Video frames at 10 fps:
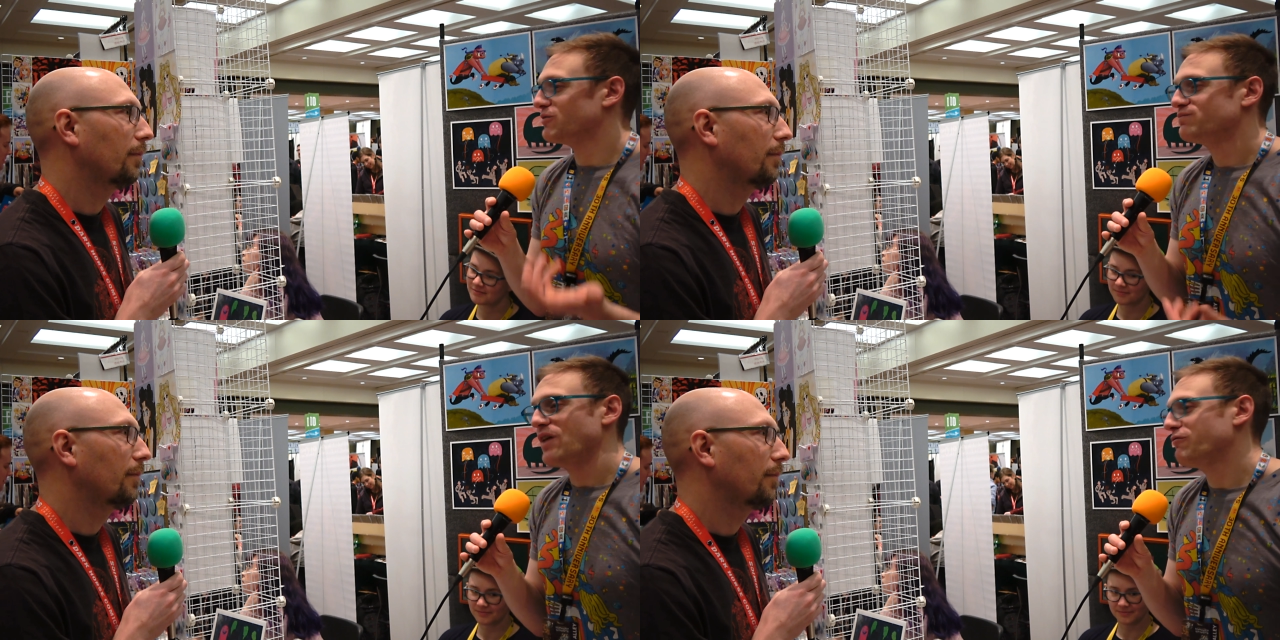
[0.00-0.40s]
Speaker 1: know,
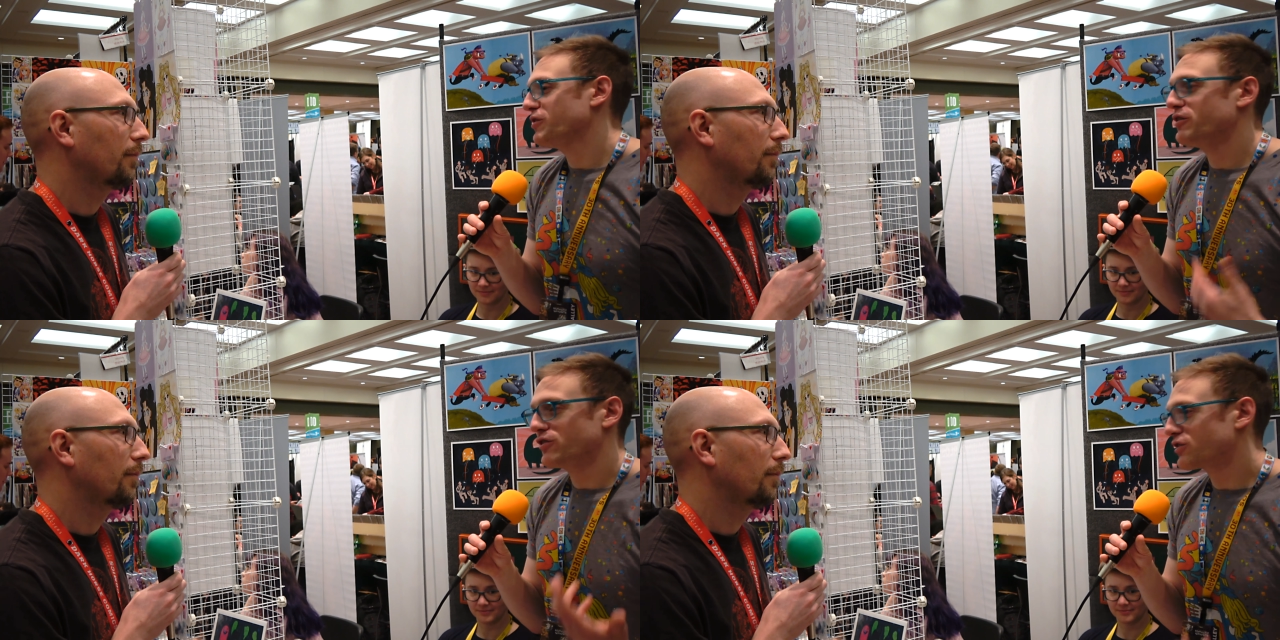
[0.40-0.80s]
every
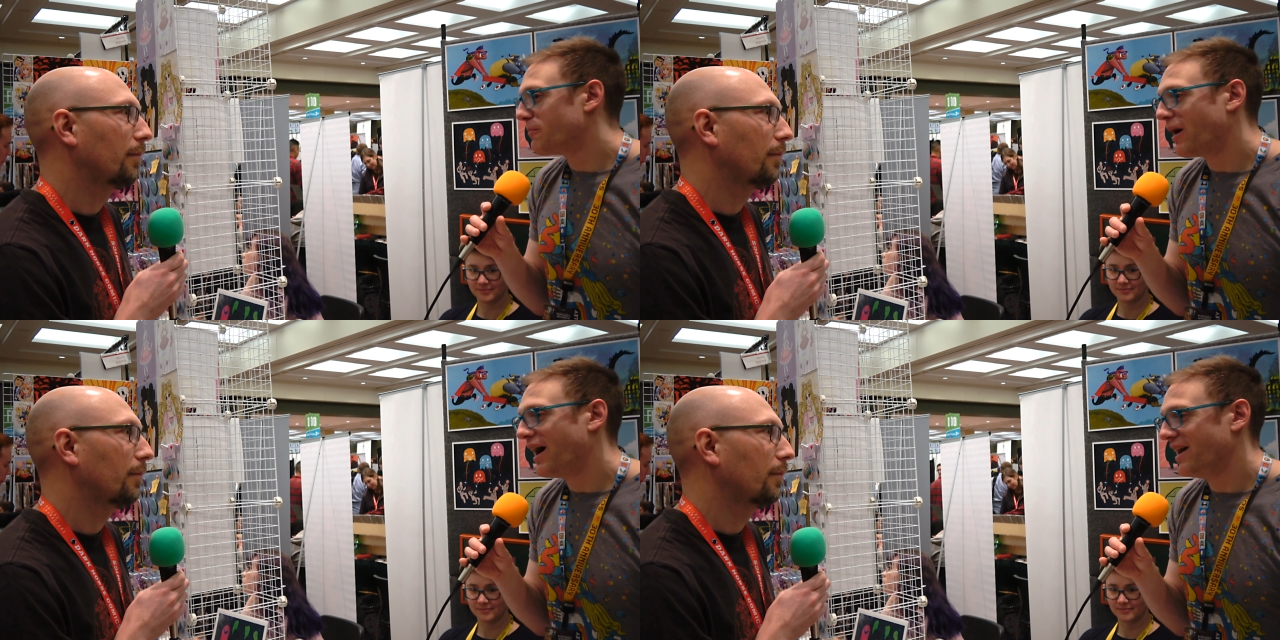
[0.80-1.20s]
year they'll come
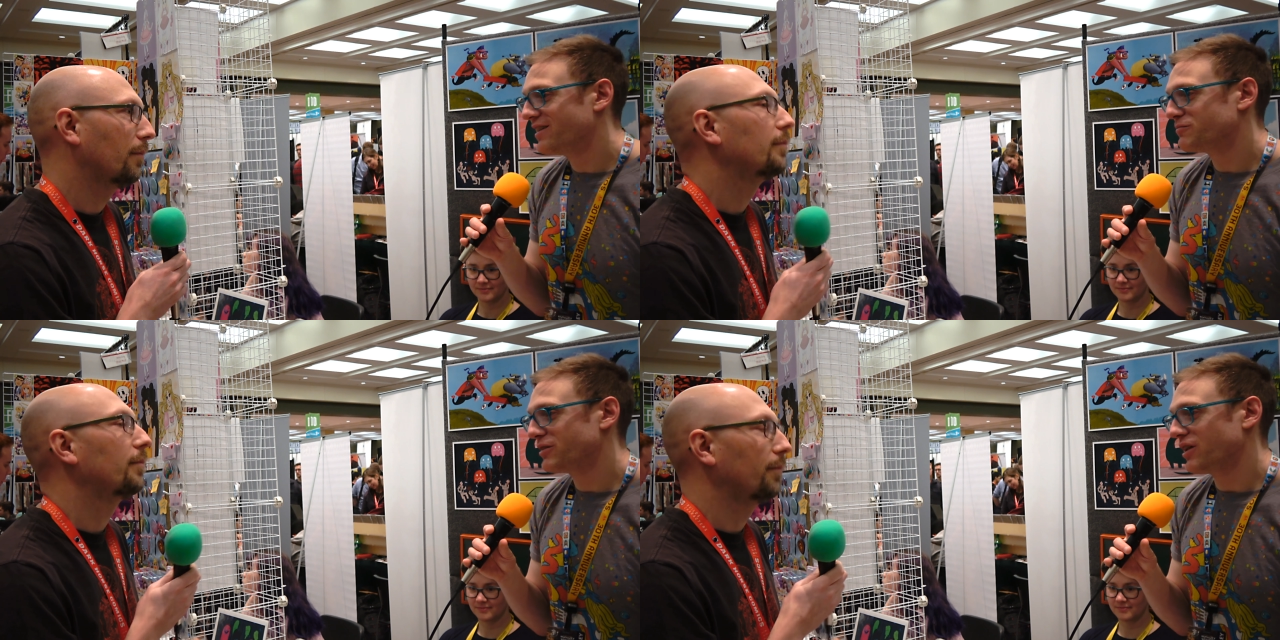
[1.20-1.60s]
by and
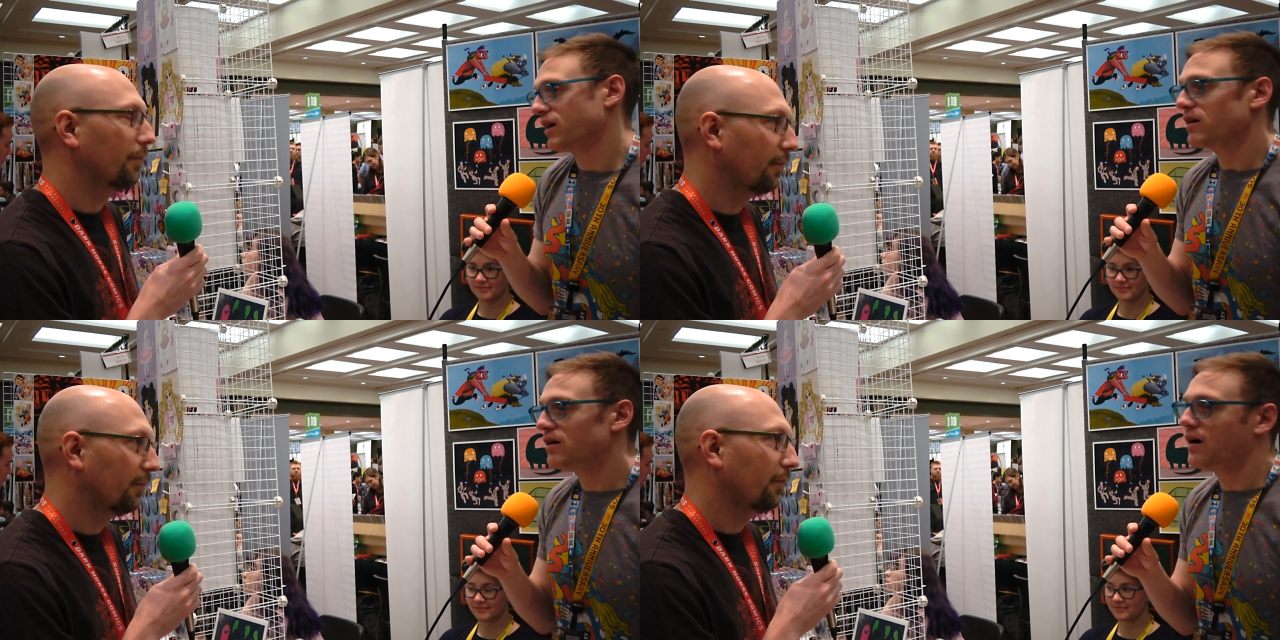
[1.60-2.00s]
they'll be like,
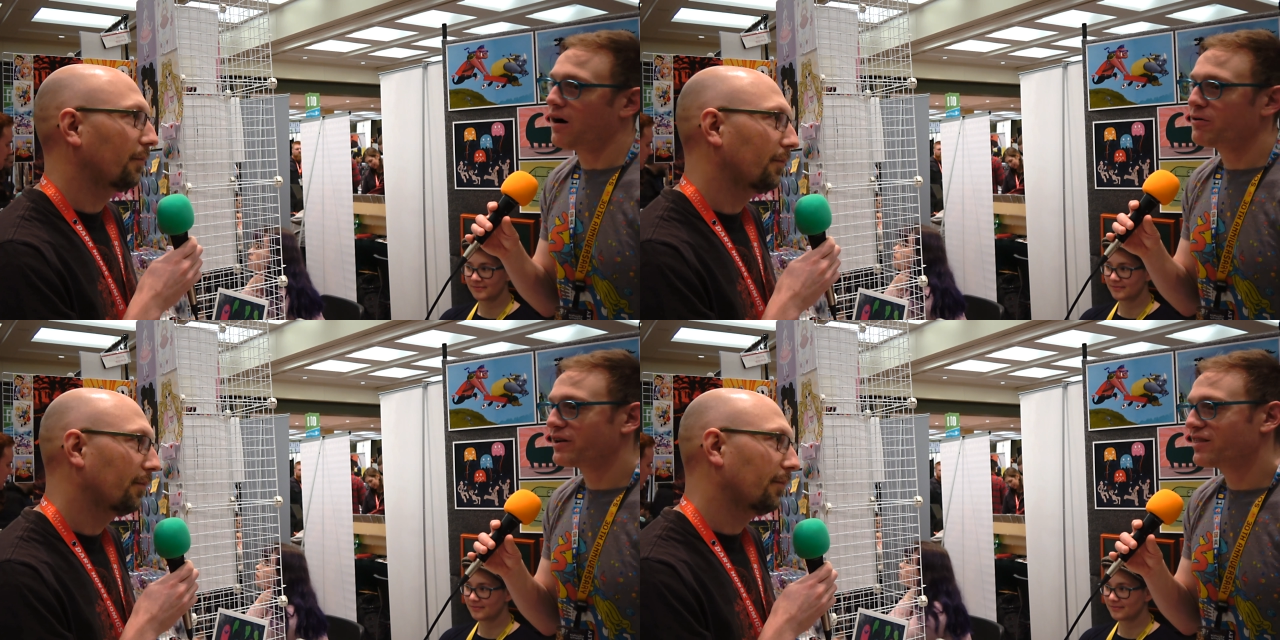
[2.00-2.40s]
I
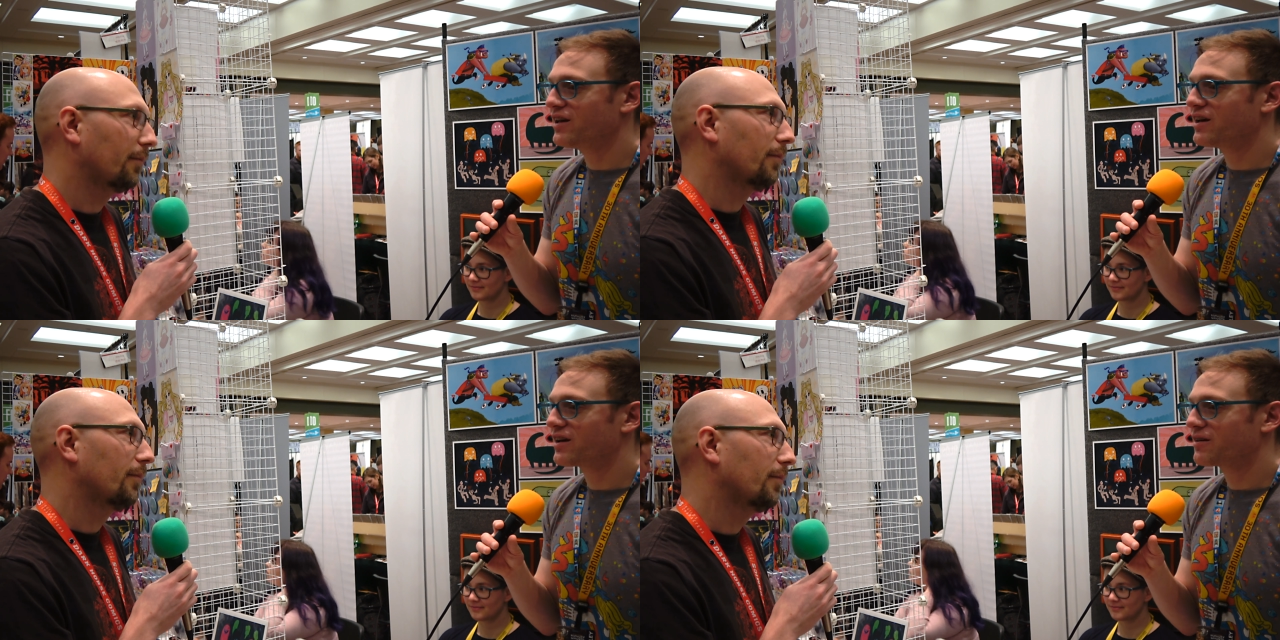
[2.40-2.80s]
want a
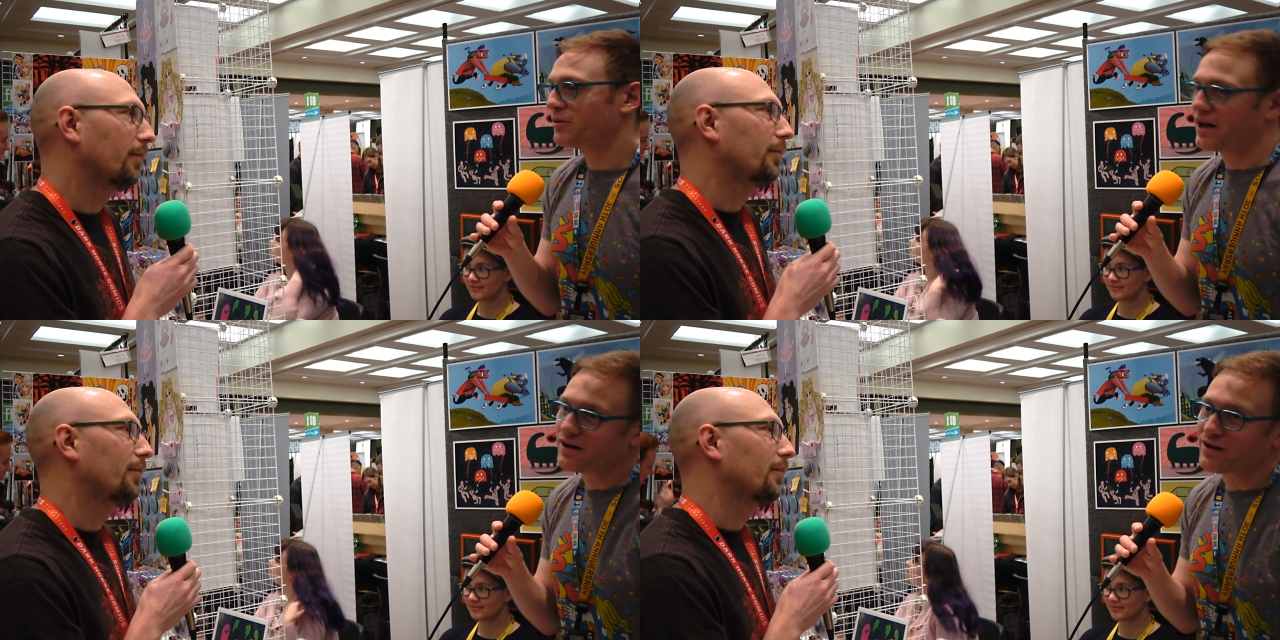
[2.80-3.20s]
thing,
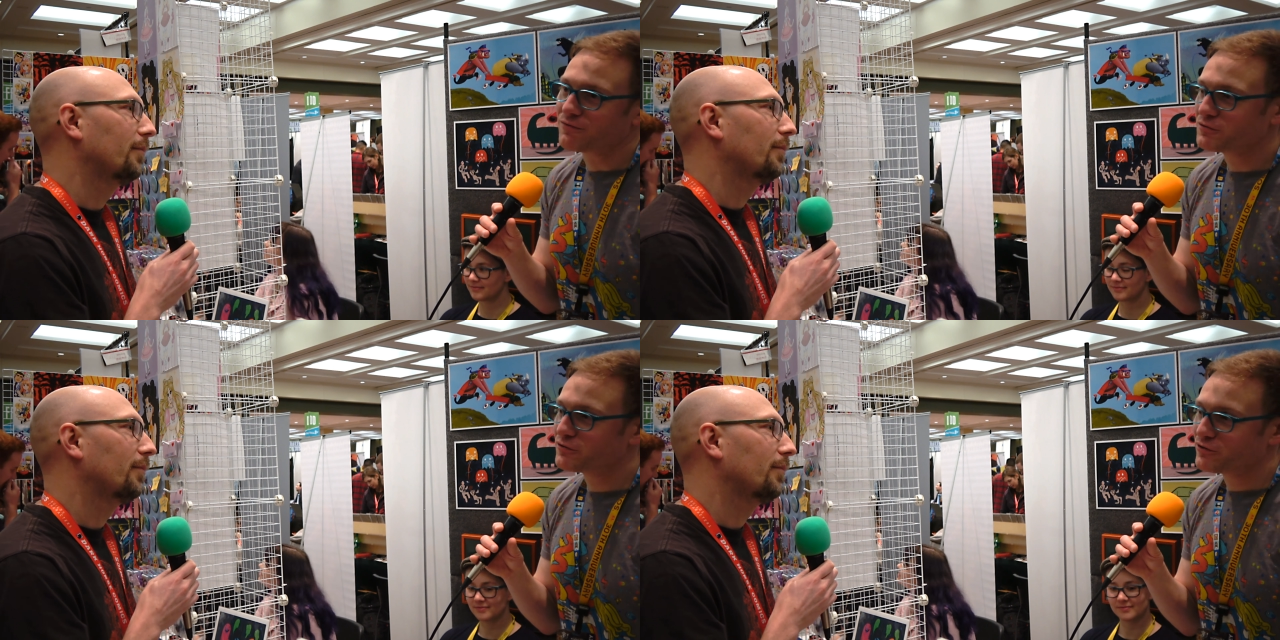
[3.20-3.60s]
but I don't have
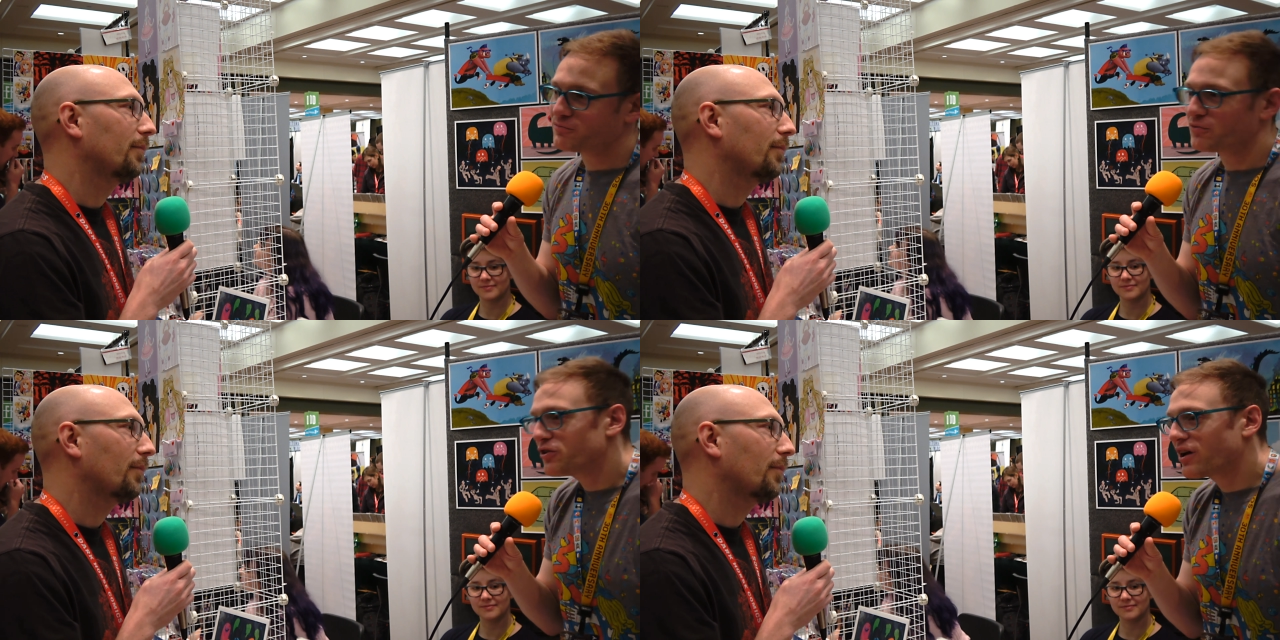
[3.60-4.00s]

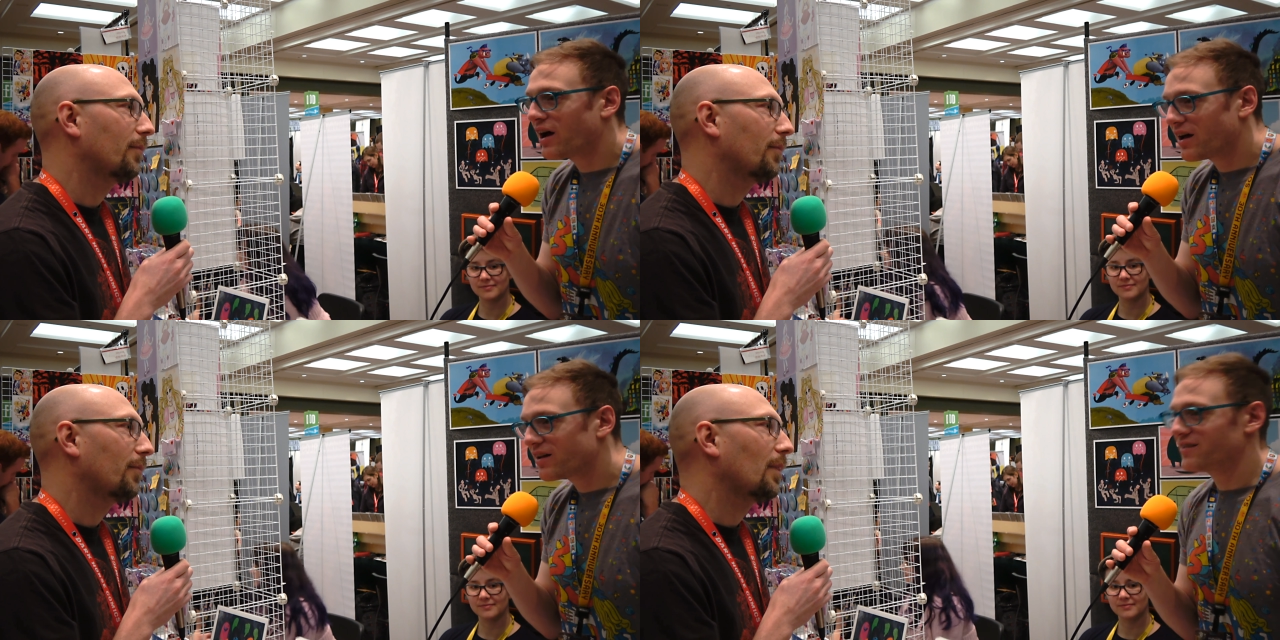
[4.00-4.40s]
room. What do you
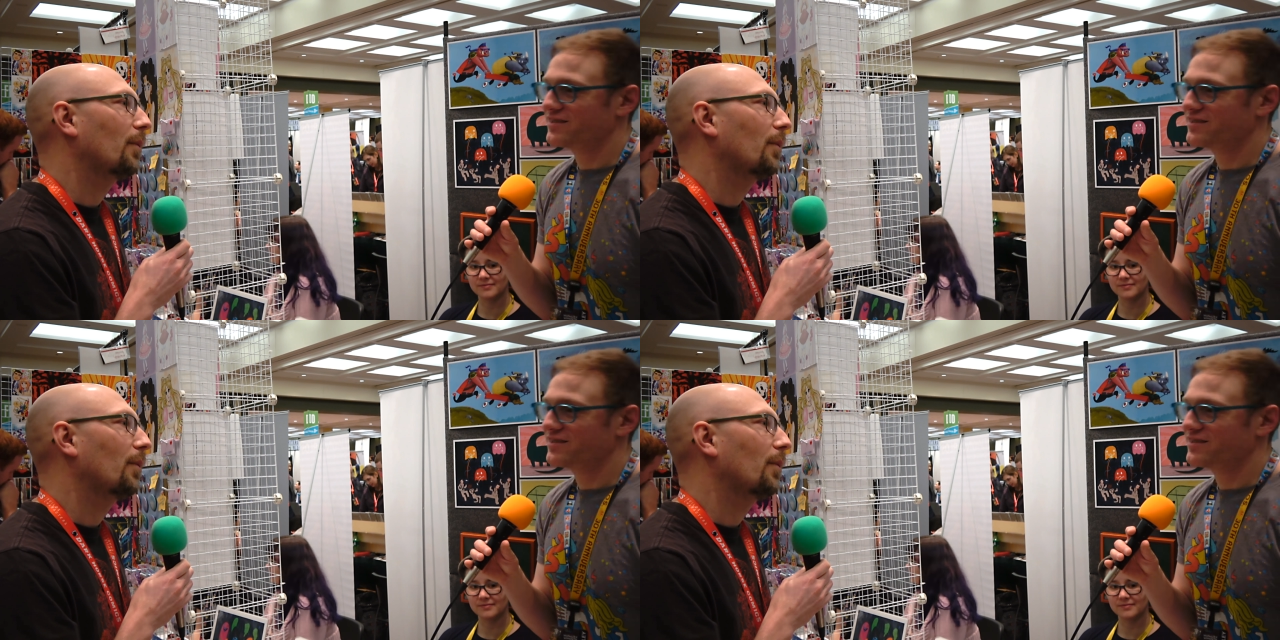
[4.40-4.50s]
got? Right.